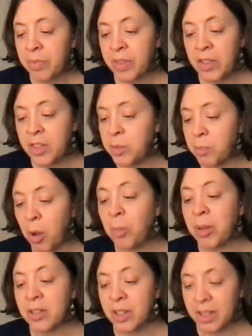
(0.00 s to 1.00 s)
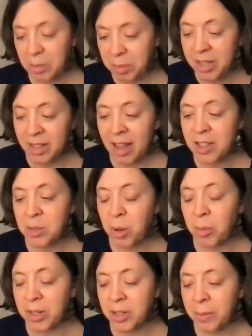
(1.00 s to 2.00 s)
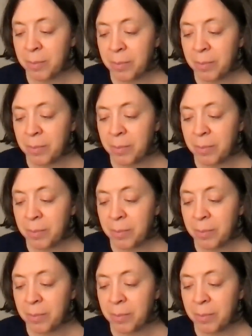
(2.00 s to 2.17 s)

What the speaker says: than this moment can be the last moment.